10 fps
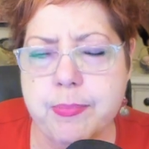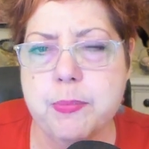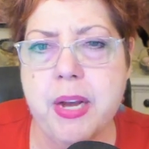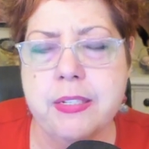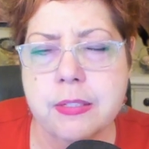
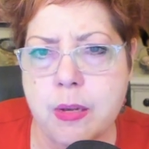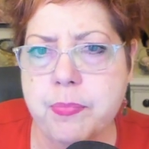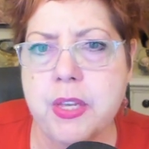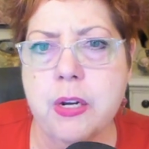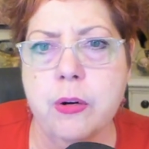by
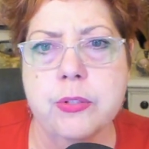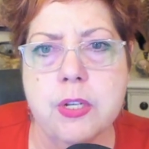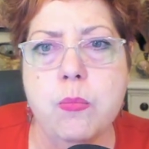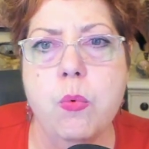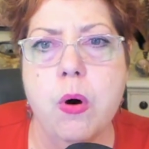something or
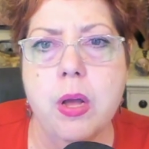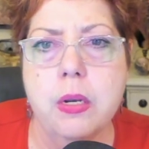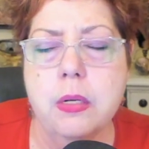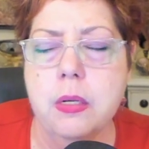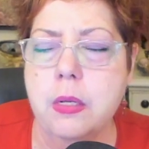
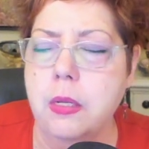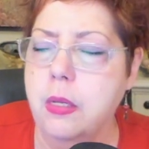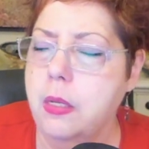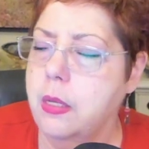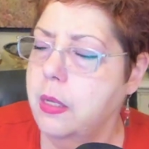someone,
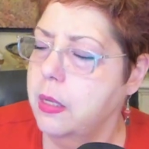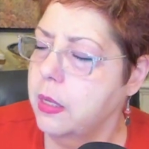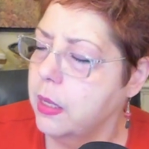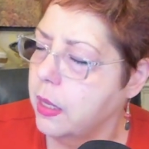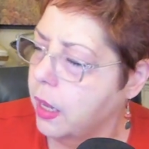
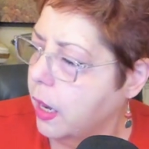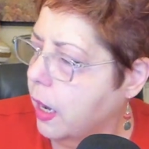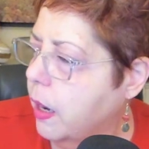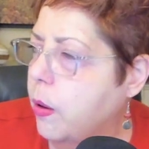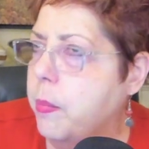
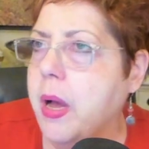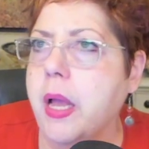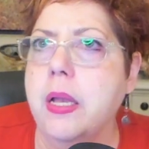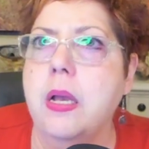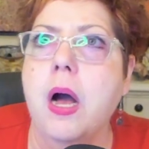oh
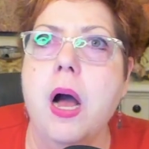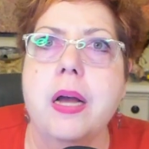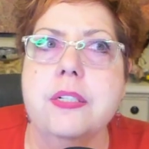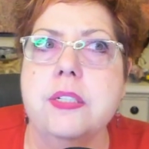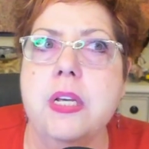my
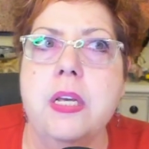gosh,